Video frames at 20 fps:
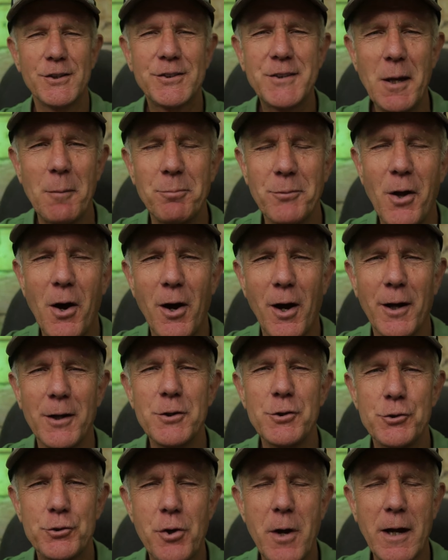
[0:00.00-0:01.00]
Step
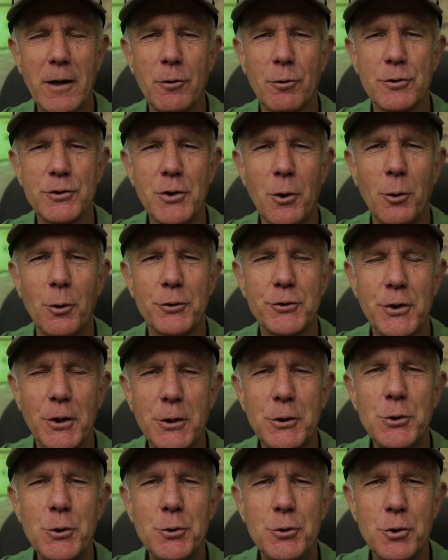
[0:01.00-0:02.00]
9. Track results
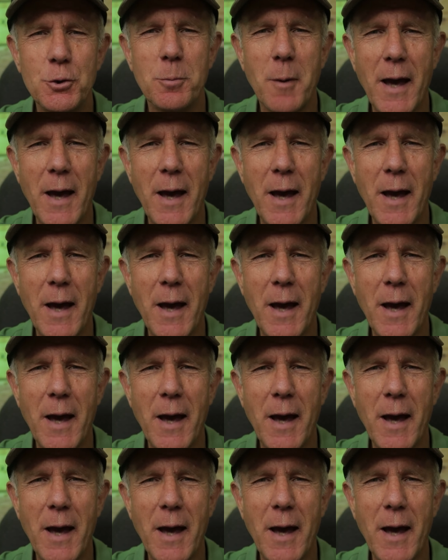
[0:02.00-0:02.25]
in YouTube